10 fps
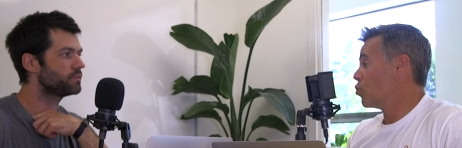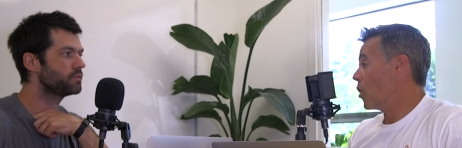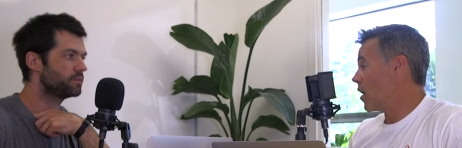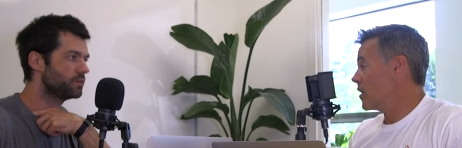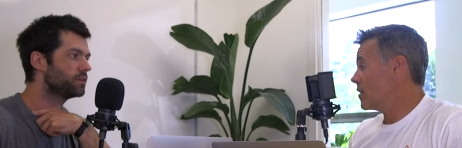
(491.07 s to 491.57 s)

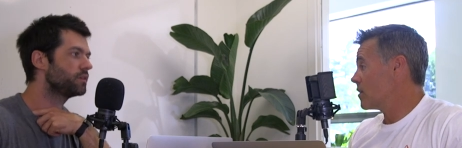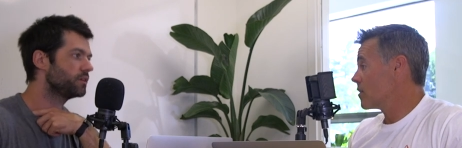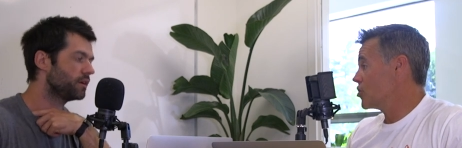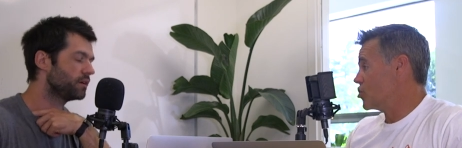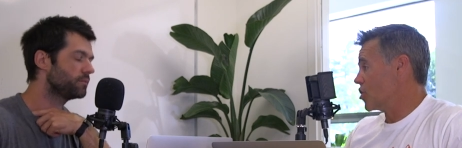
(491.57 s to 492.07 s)
Speaker 1: run
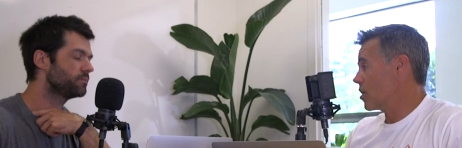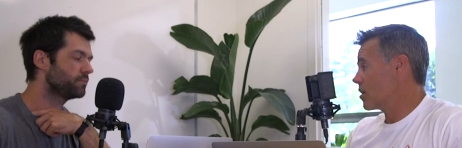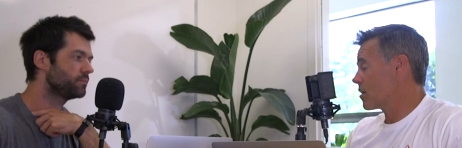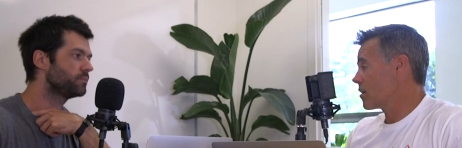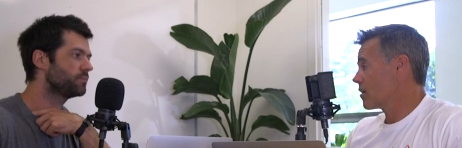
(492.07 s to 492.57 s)
yeah.
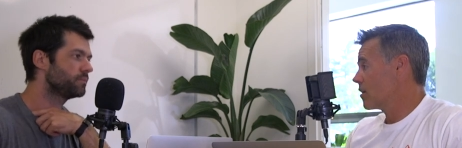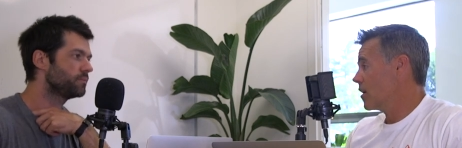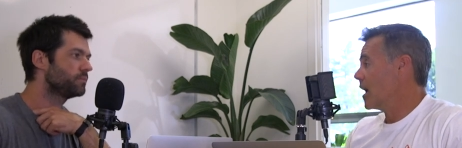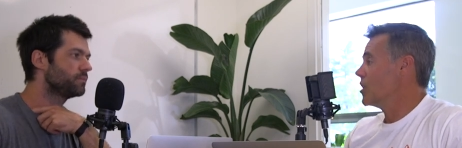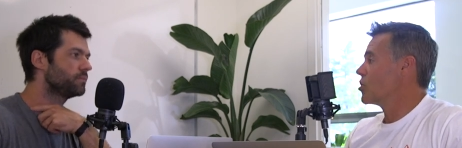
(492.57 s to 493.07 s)
jerk
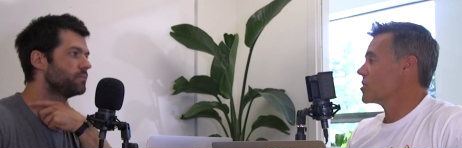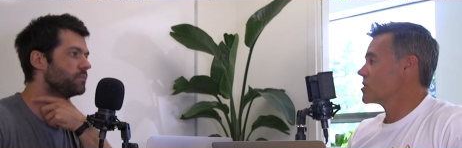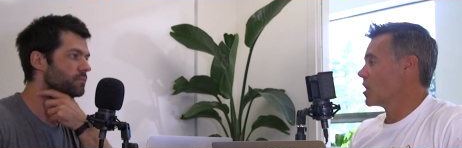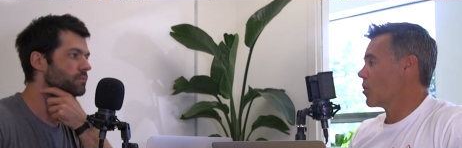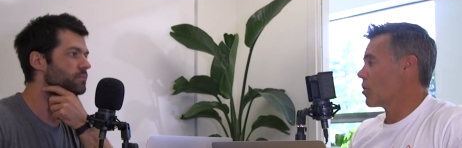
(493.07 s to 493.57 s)
and you're a
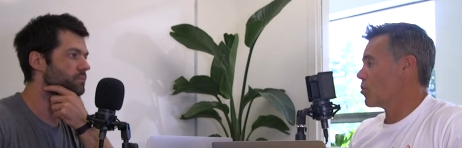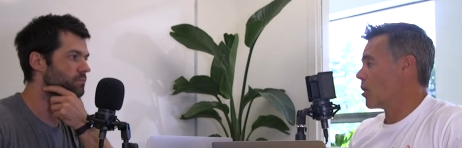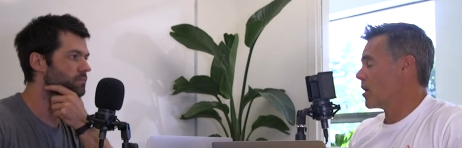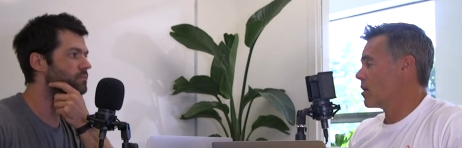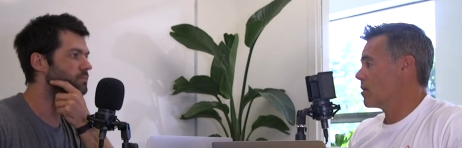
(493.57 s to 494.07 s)
slower
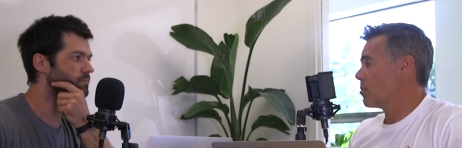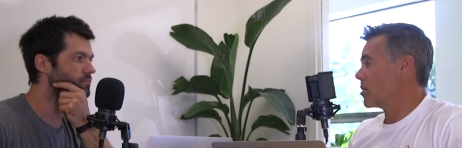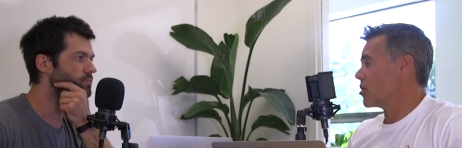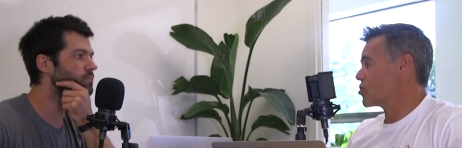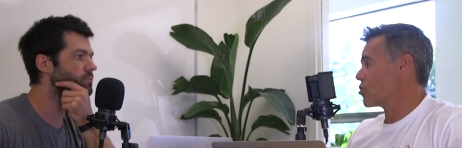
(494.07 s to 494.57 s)
runner but
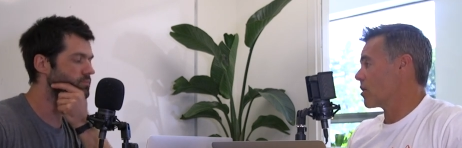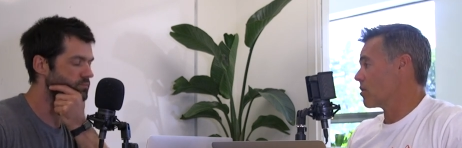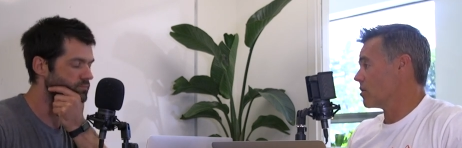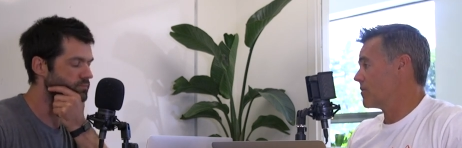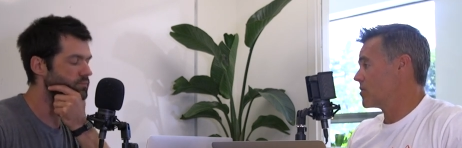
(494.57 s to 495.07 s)
you're a
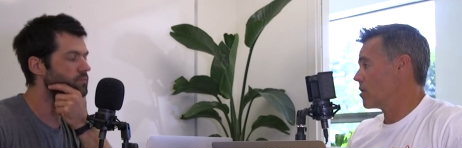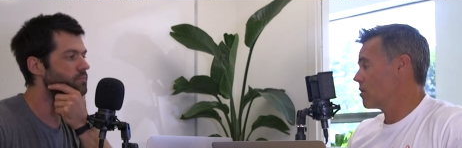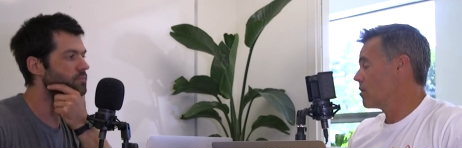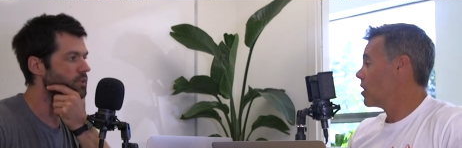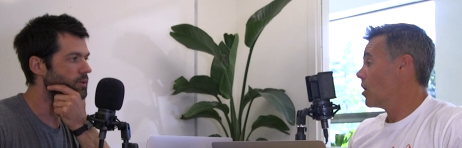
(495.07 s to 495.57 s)
stronger lifter,
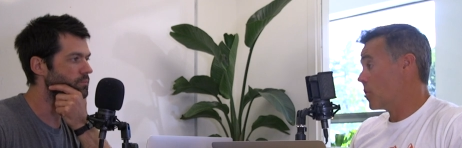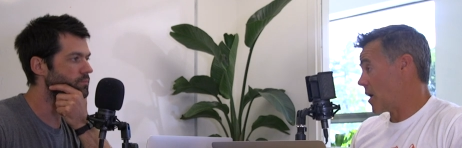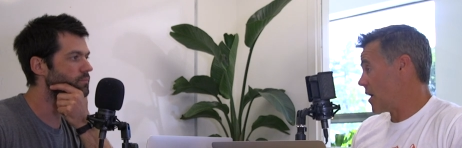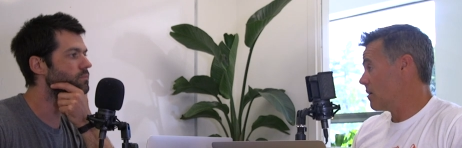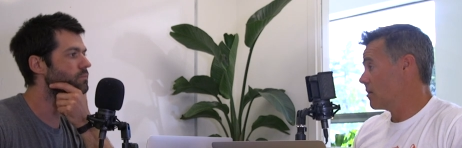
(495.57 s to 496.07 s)
yep.
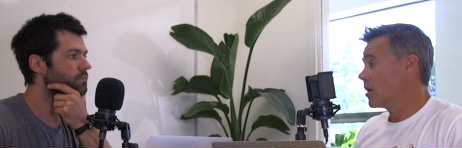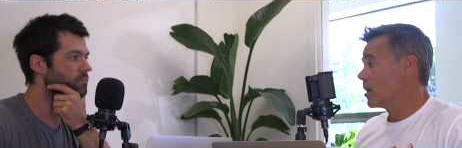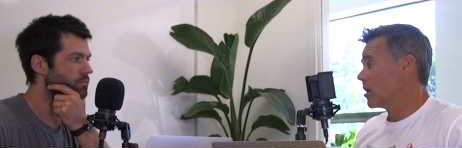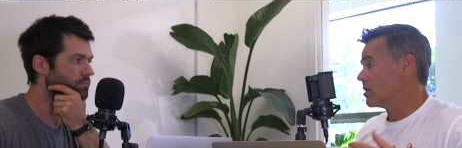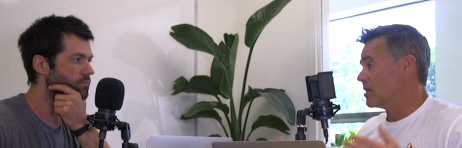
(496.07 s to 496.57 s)
okay,
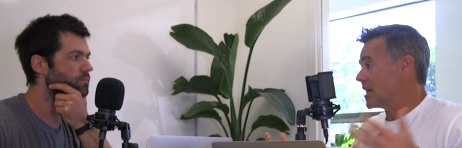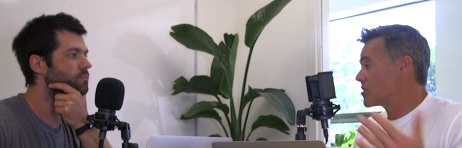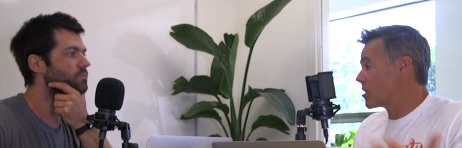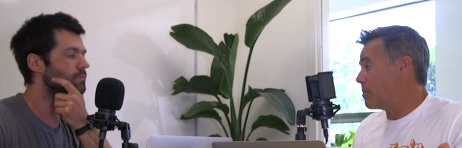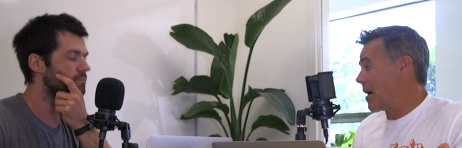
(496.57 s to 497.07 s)
that's
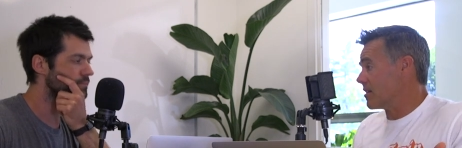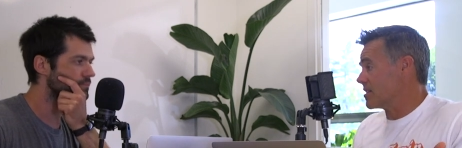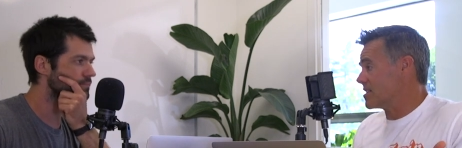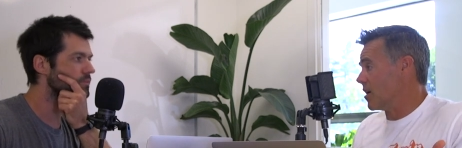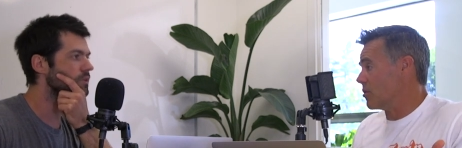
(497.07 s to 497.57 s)
going to
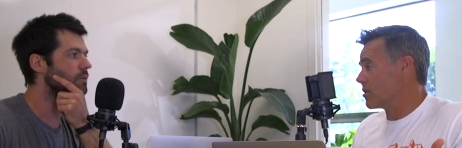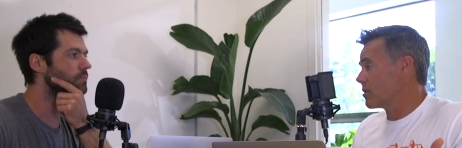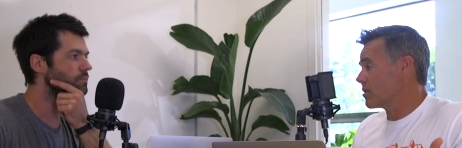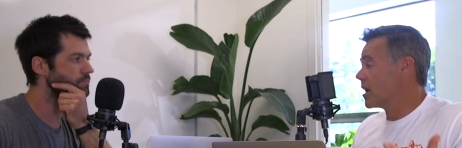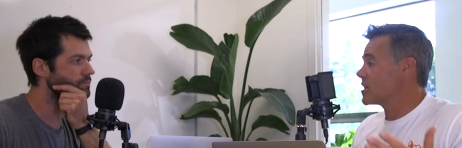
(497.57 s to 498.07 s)
balance out. Yep.
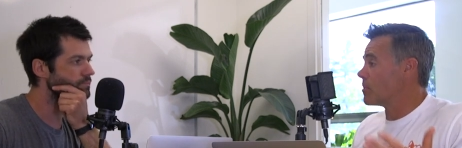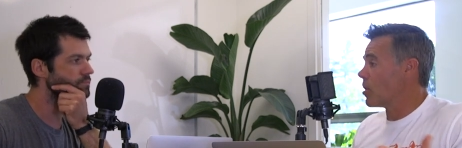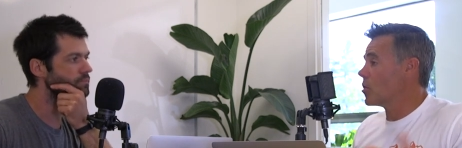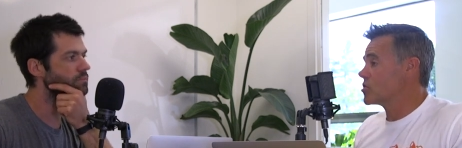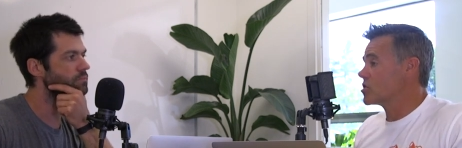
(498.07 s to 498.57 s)
As
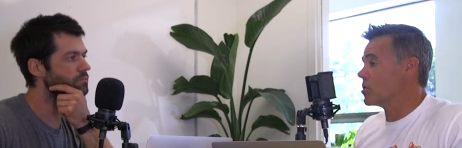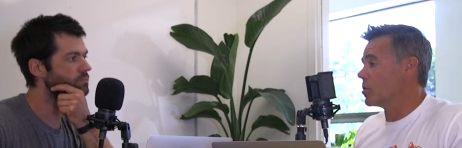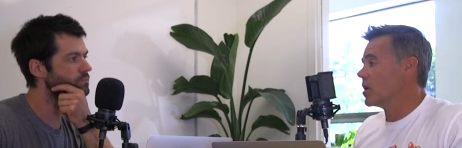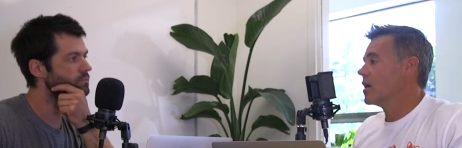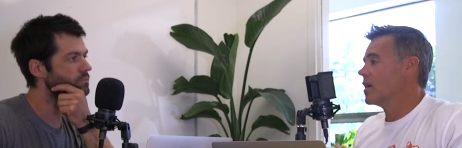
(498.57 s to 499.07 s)
opposed to
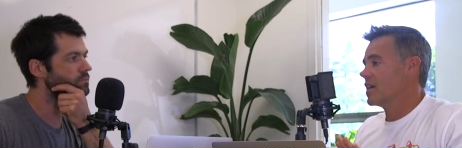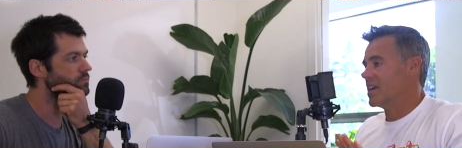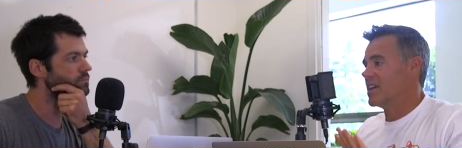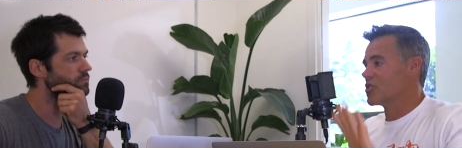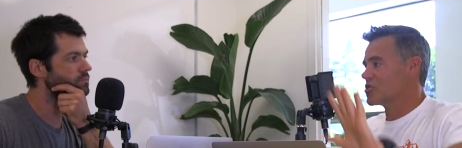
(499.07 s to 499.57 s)

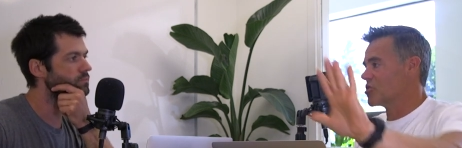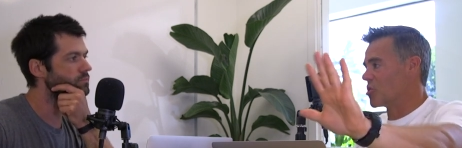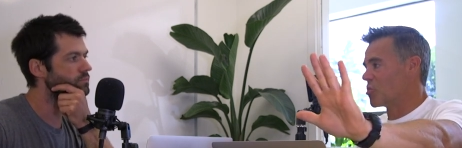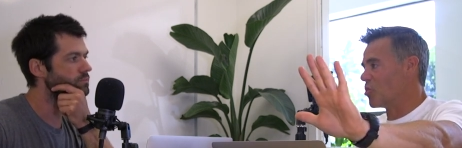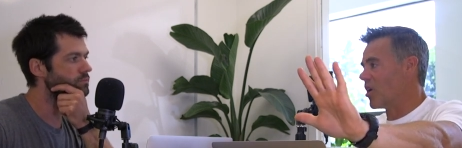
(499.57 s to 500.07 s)
here's the
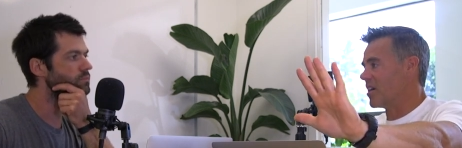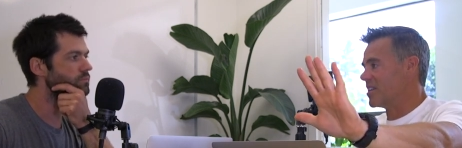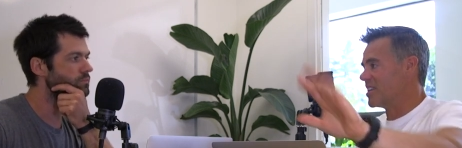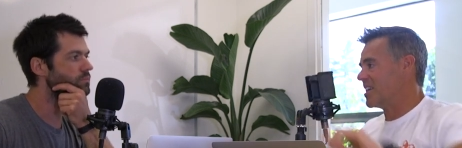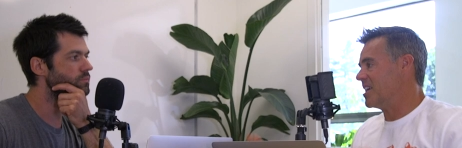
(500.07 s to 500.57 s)

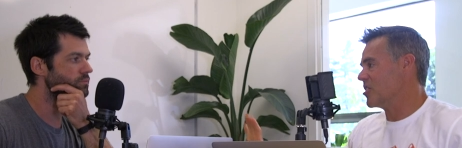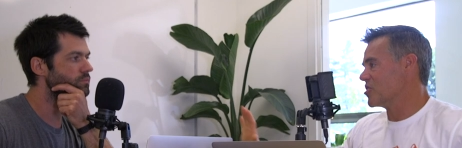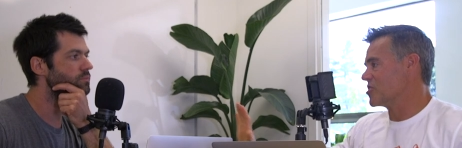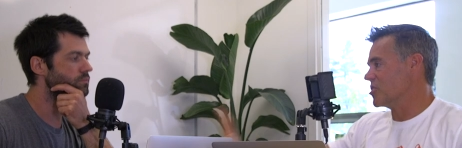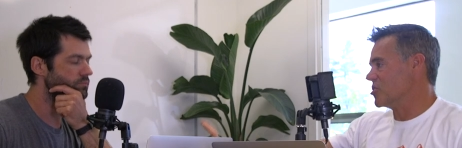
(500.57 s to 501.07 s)
run,
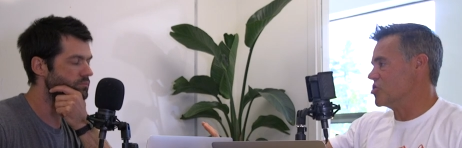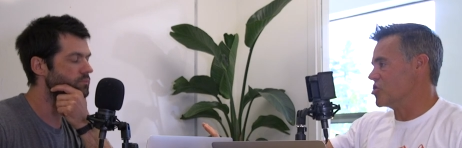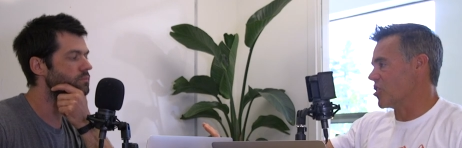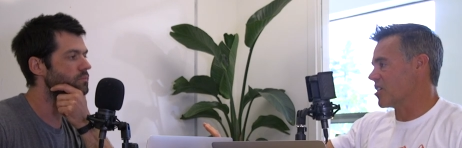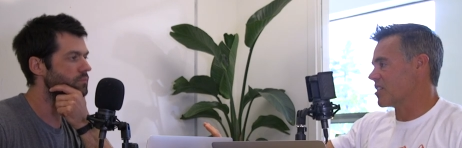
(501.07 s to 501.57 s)
here's the
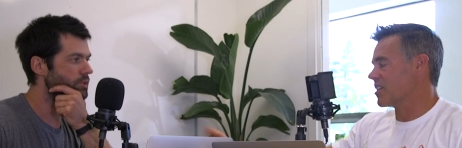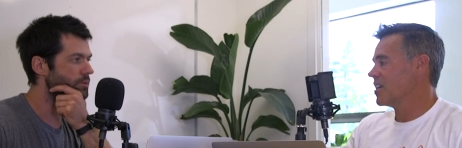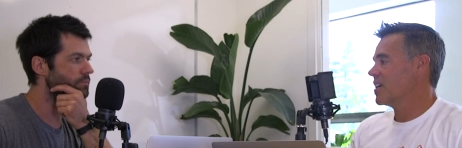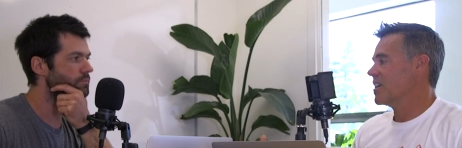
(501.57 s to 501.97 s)
jerk. Yep.